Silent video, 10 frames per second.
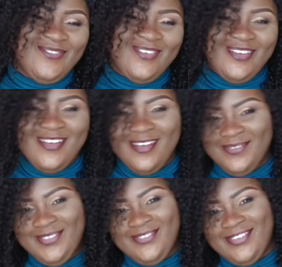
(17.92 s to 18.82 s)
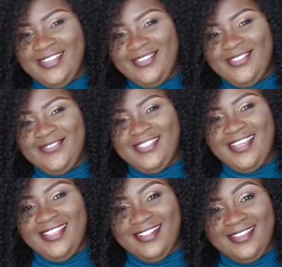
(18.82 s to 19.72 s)
Welcome to my YouTube
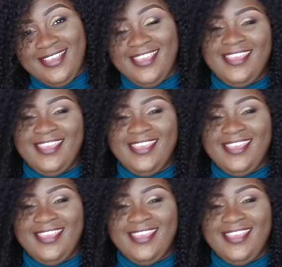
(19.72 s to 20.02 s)
channel.